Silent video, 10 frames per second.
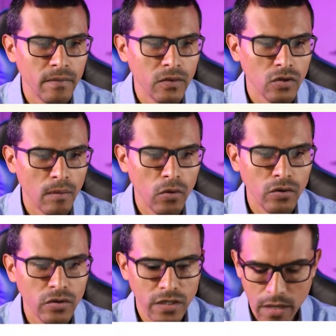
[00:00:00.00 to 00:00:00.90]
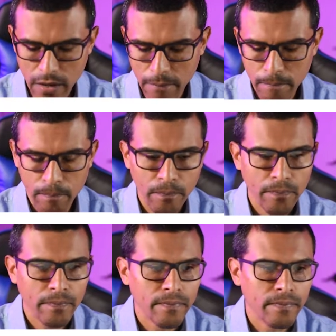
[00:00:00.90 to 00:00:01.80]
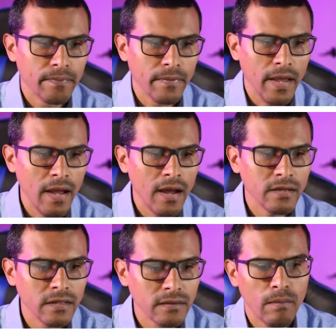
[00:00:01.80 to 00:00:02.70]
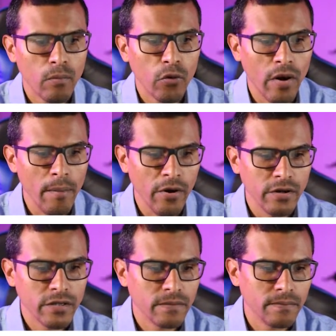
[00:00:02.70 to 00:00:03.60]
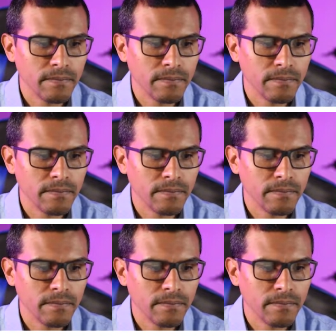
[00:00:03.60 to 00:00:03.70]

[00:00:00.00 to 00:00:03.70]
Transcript: So I'm going to say add parameters.